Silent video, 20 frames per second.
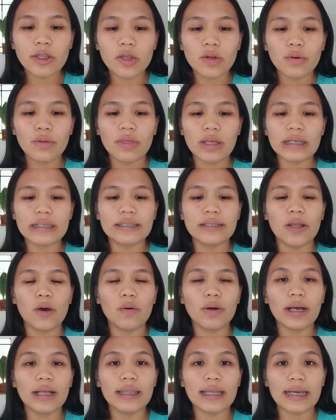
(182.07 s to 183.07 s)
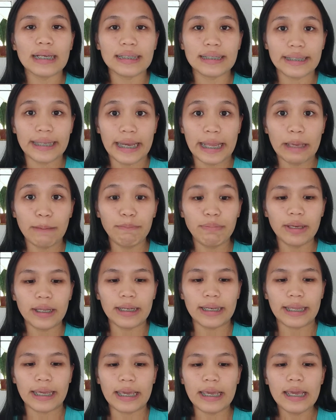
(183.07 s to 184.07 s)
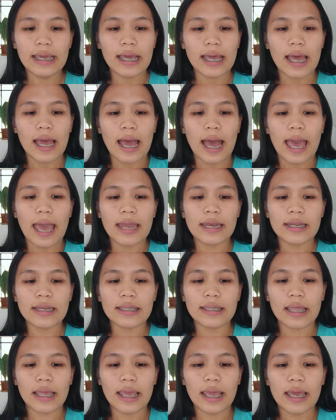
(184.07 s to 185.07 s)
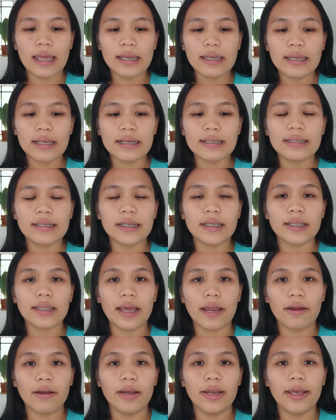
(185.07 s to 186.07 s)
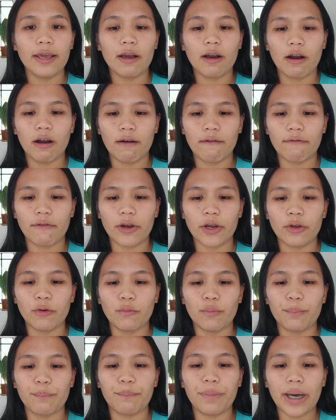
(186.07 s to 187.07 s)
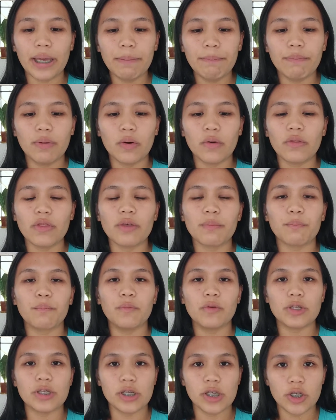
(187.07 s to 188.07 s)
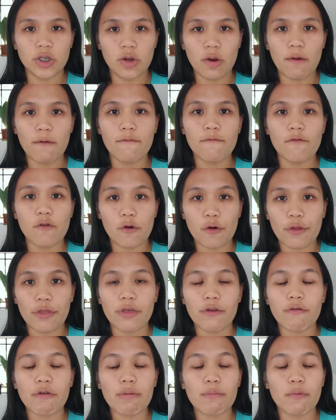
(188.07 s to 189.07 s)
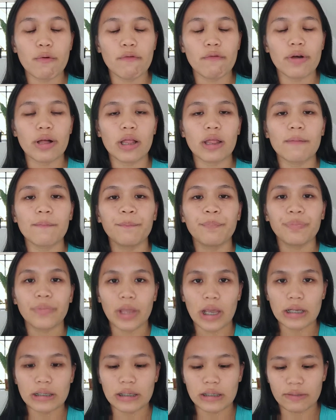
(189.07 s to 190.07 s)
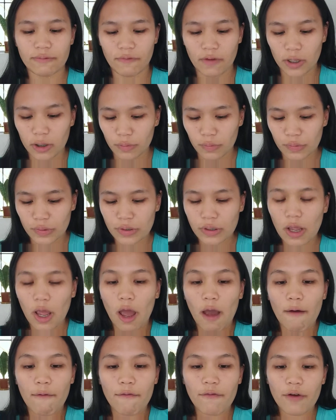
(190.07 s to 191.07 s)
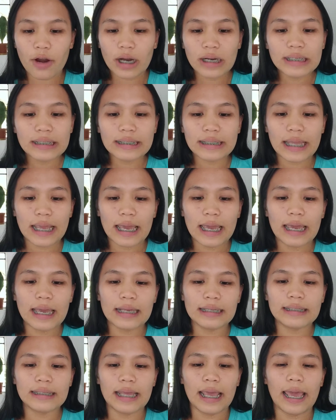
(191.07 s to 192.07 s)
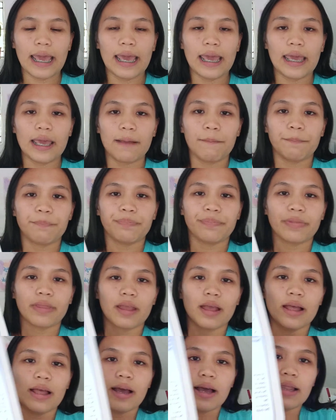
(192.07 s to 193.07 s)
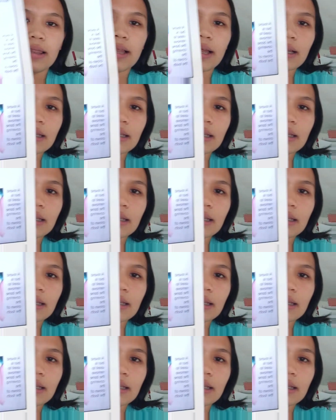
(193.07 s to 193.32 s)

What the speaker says: tooth is localized labially and is entirely covered by bone, the procedure for the removal is as follows. First is let